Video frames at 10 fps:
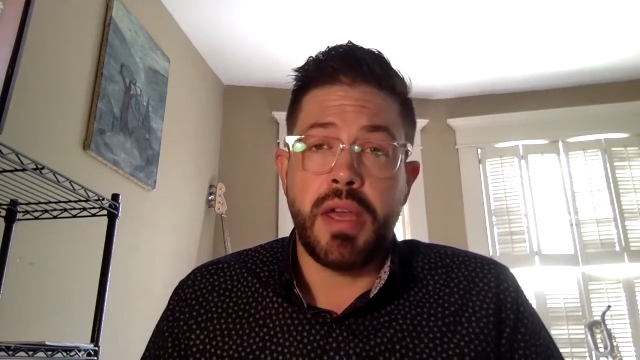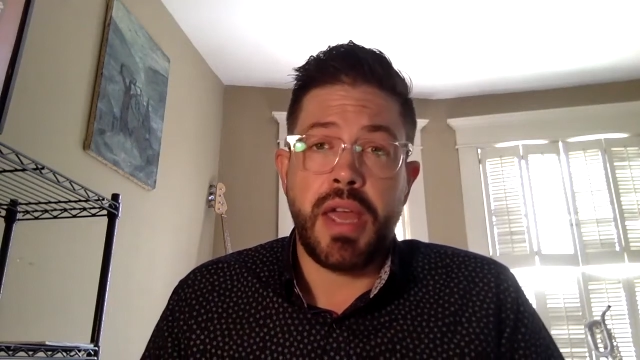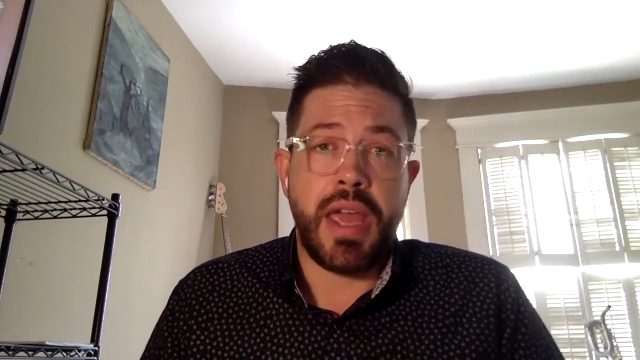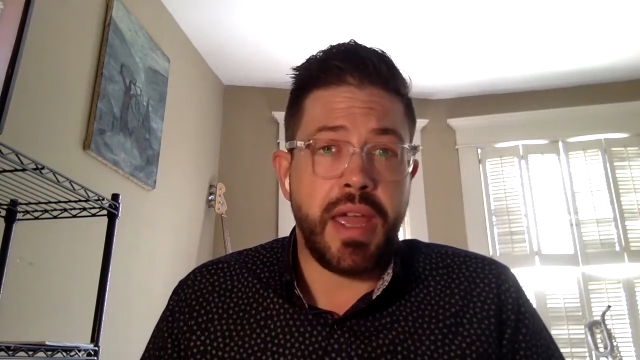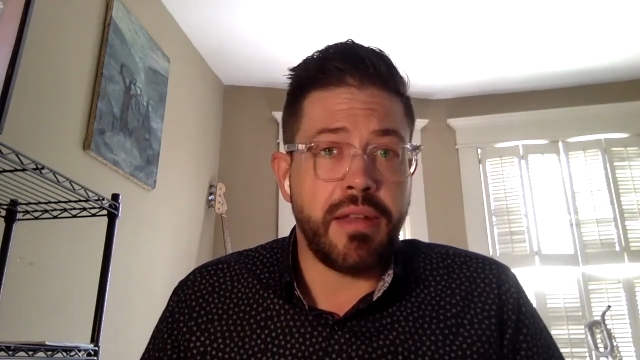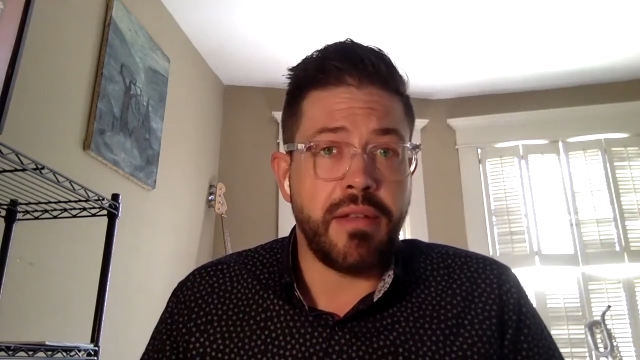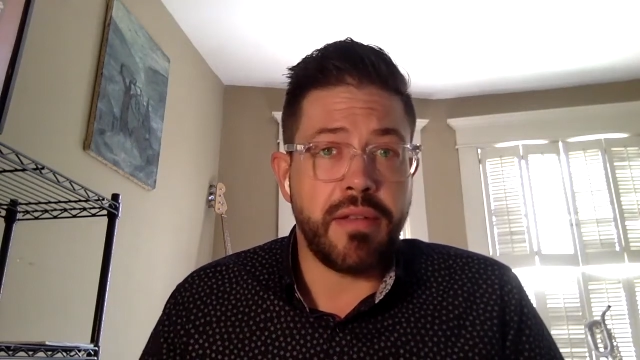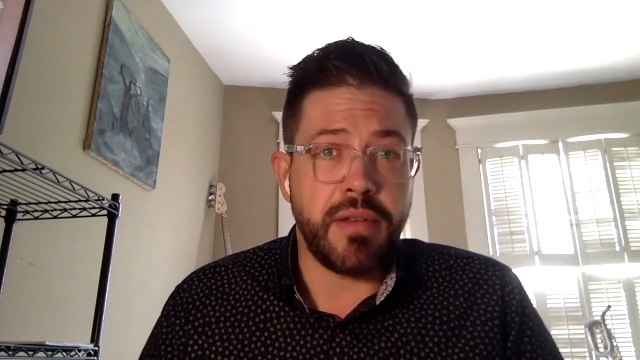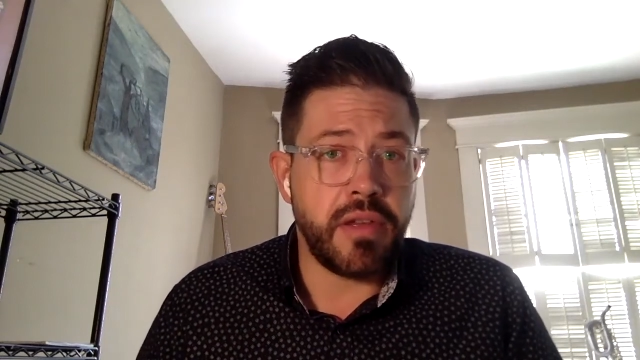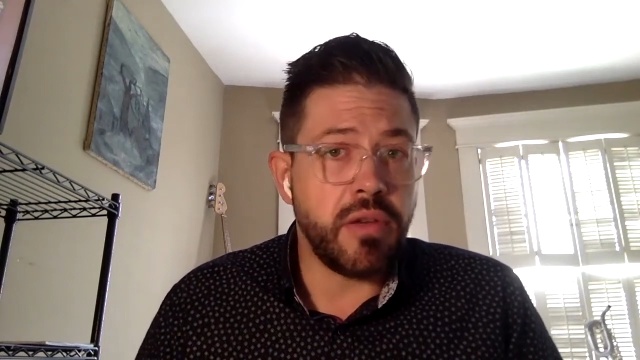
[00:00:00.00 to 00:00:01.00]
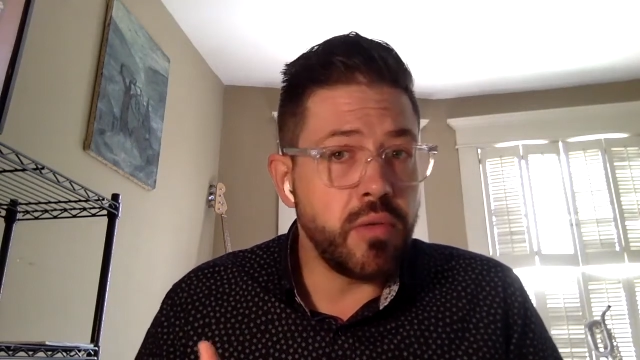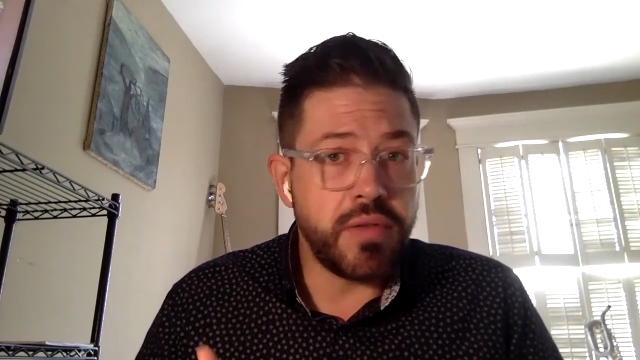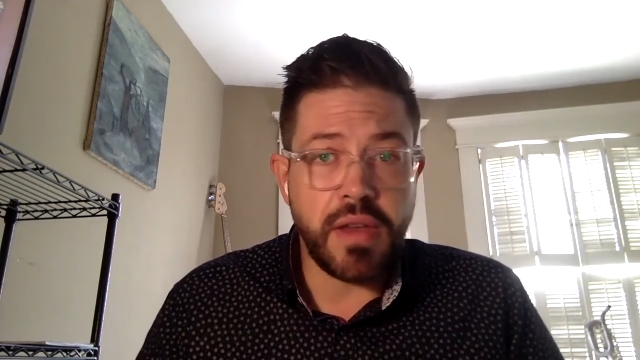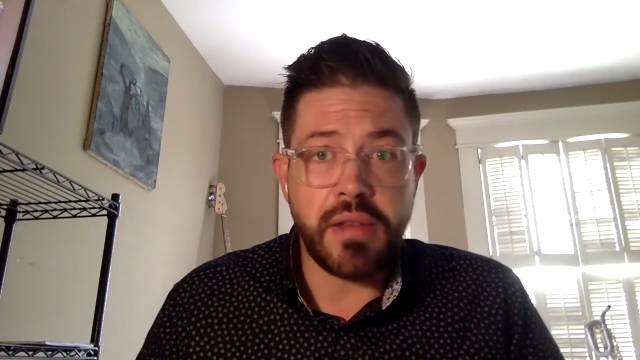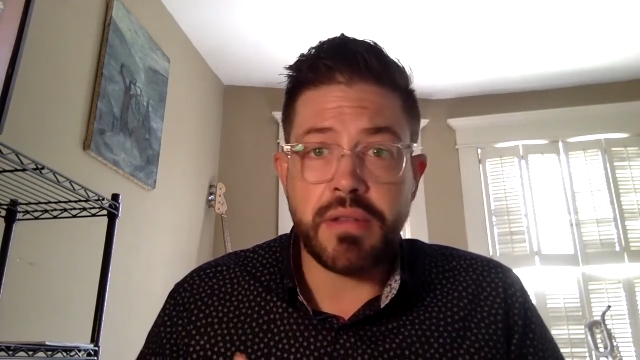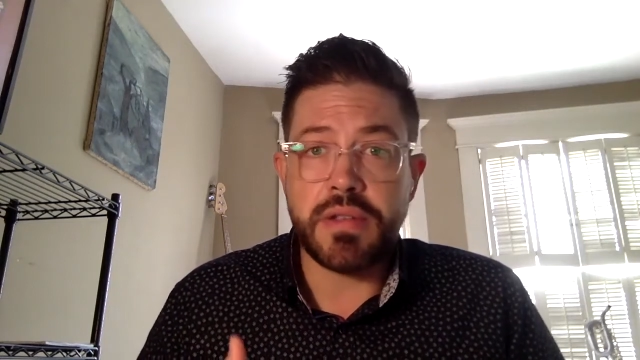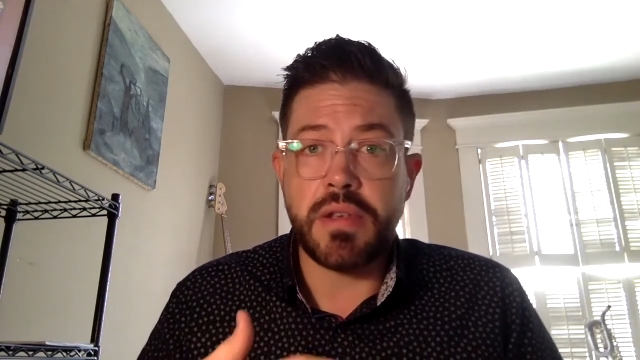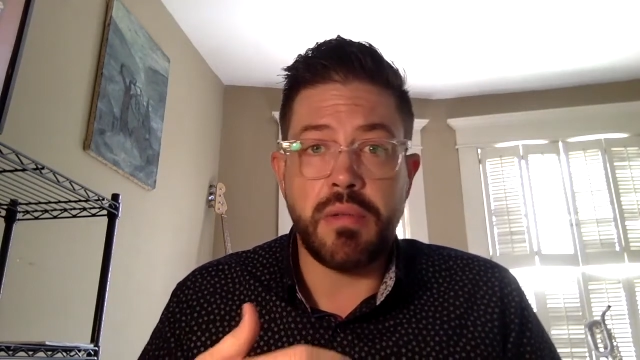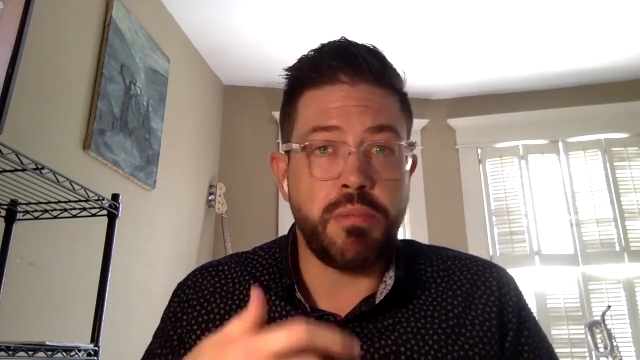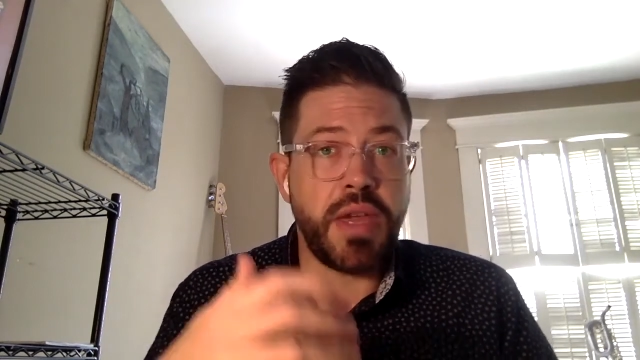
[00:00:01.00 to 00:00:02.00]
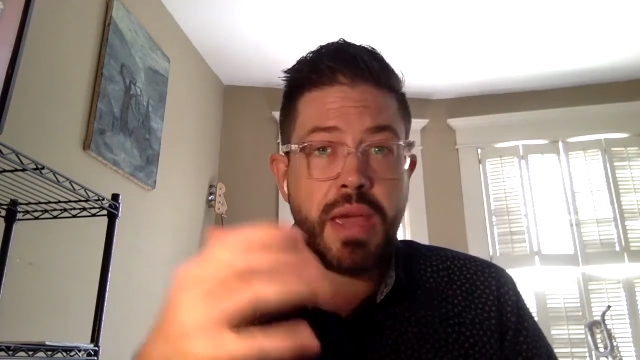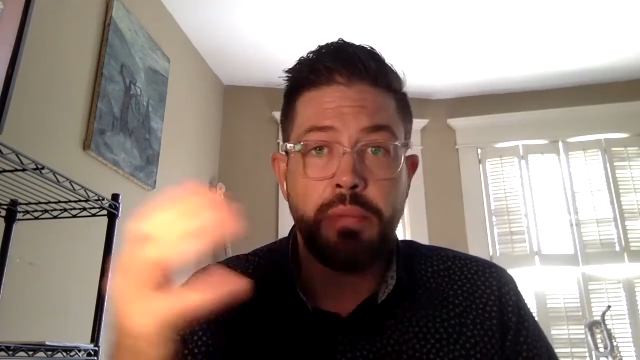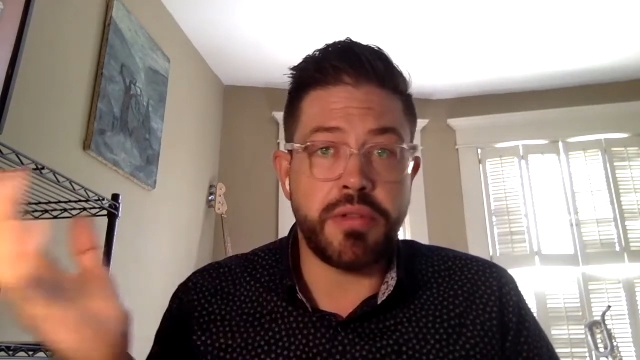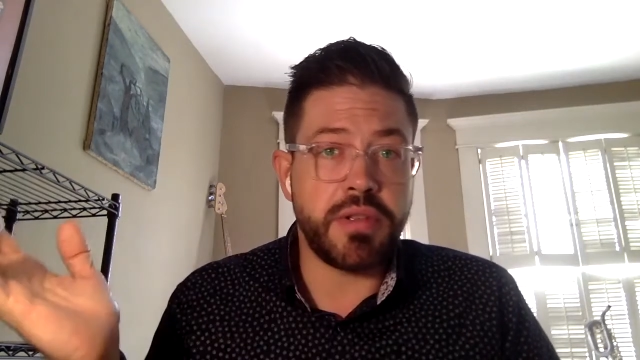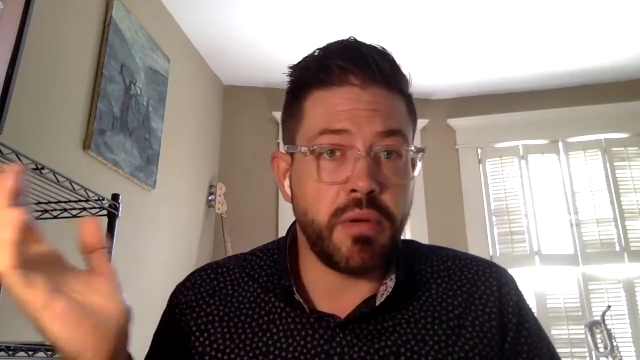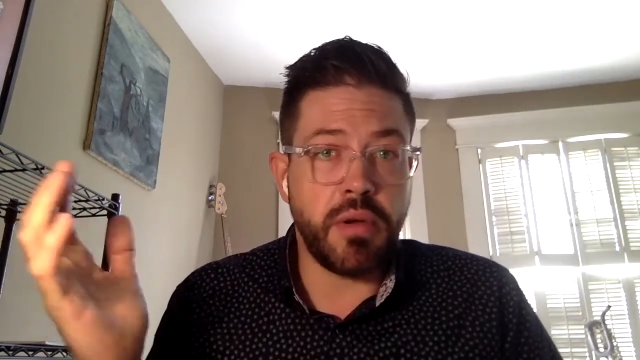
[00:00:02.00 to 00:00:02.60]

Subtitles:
and use it to be able to